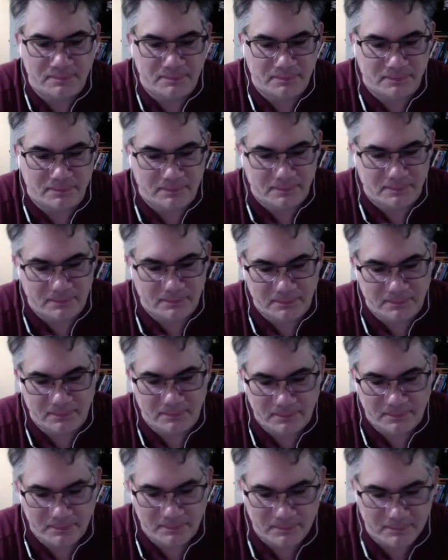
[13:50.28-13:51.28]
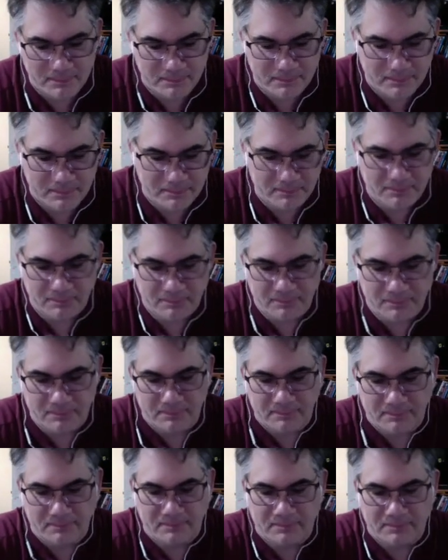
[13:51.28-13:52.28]

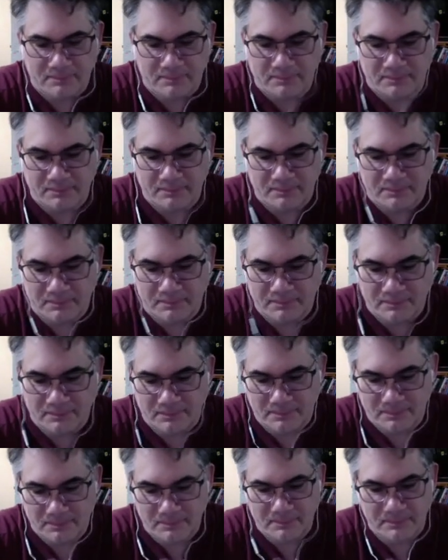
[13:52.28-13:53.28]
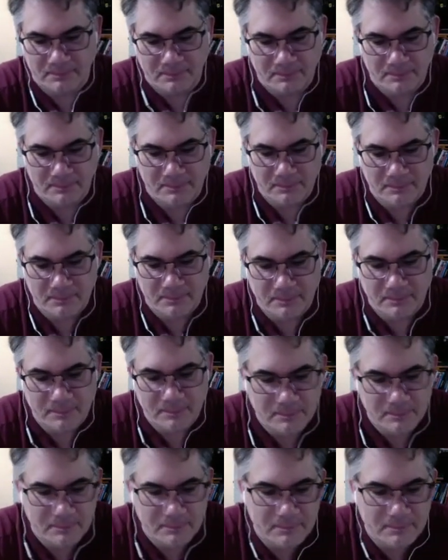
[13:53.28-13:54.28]

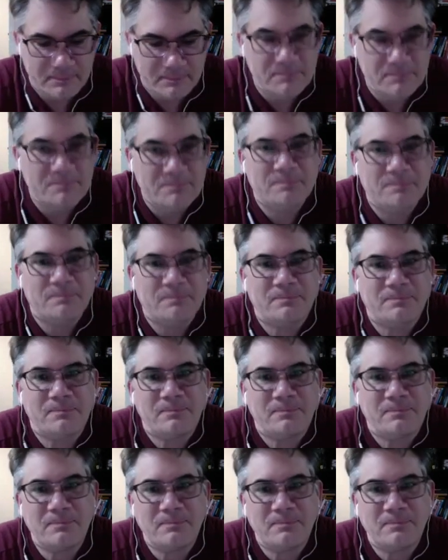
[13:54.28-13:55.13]
(silent)